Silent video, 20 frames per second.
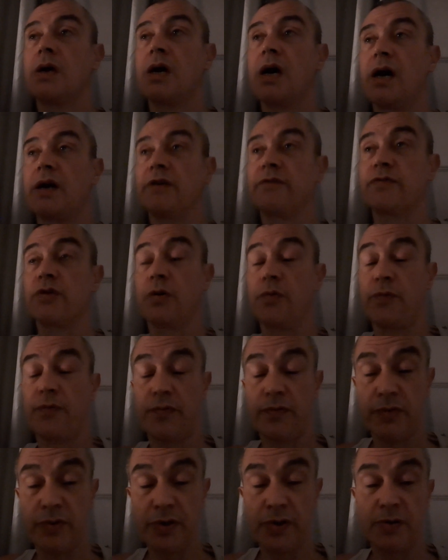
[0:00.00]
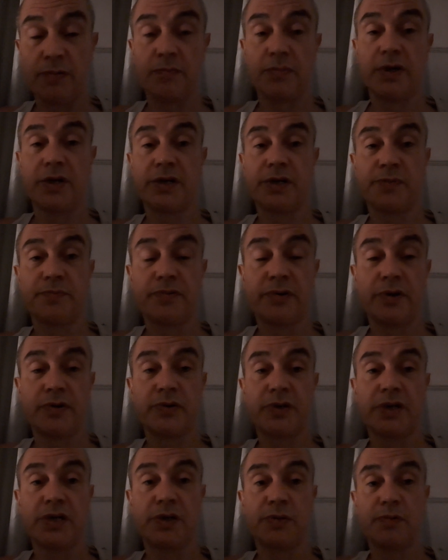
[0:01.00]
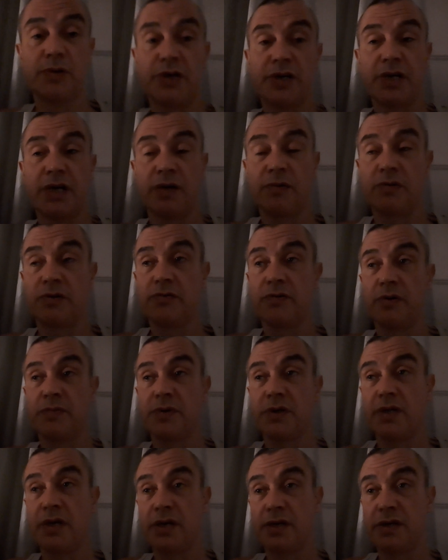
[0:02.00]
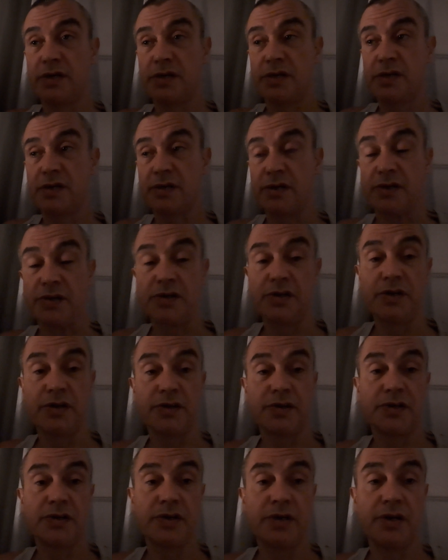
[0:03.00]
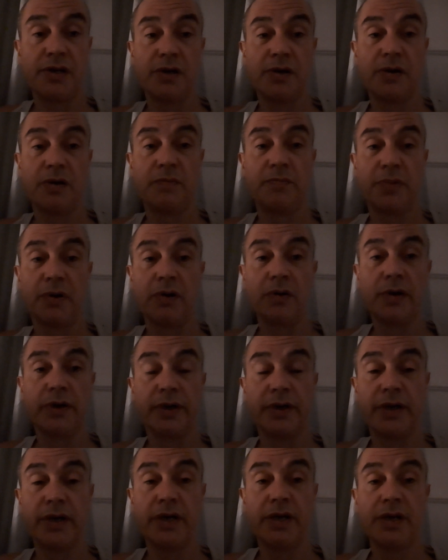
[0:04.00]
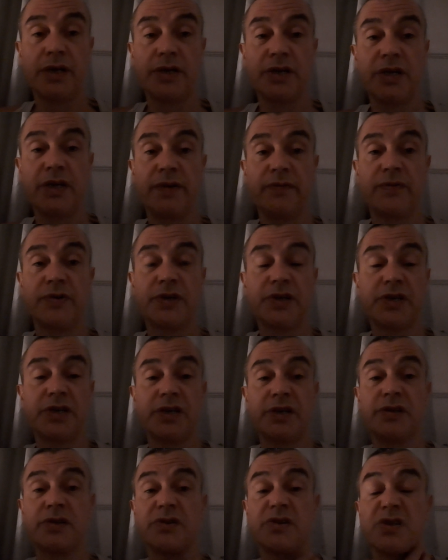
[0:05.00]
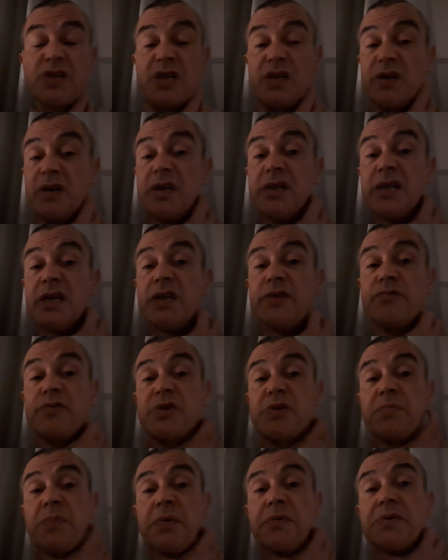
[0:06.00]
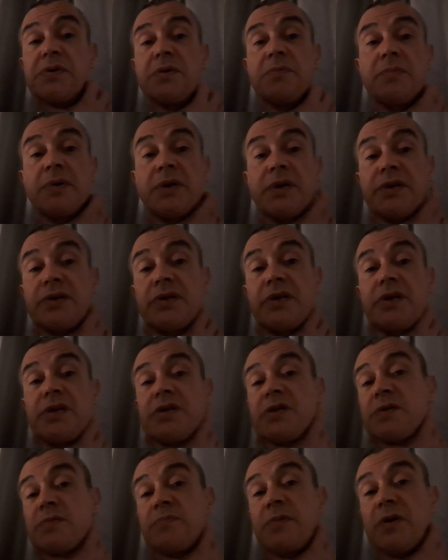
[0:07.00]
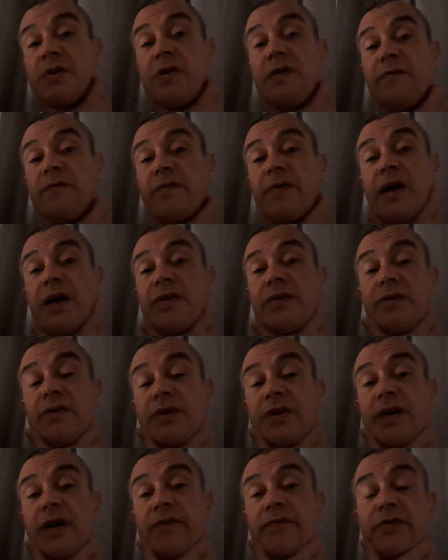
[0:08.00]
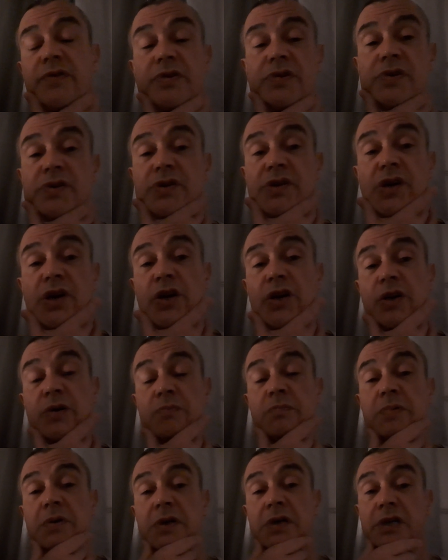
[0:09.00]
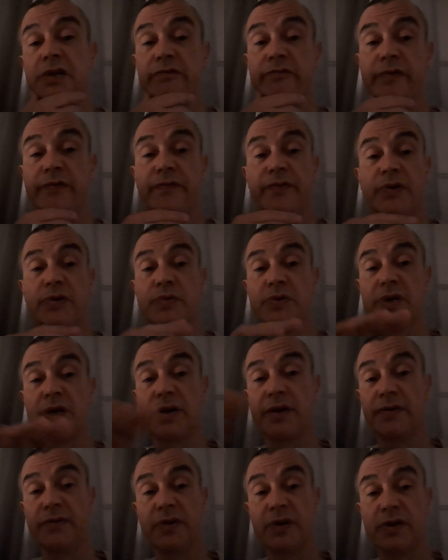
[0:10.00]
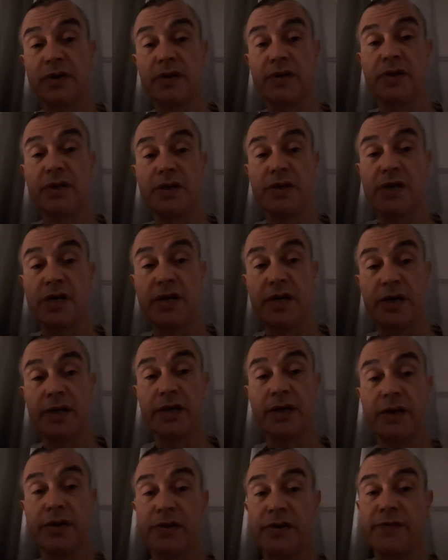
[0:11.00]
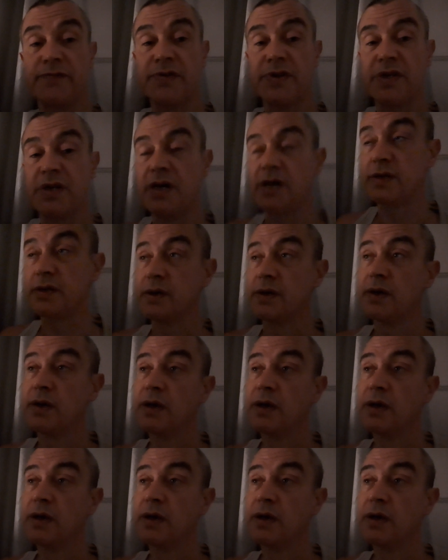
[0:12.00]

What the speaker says: And I've gone through the complaints process with Shelter up to their disgusting CEO, Polly Neat, and even she's just denied any responsibility, despite the fact that the evidence completely refutes anything that these idiots have said.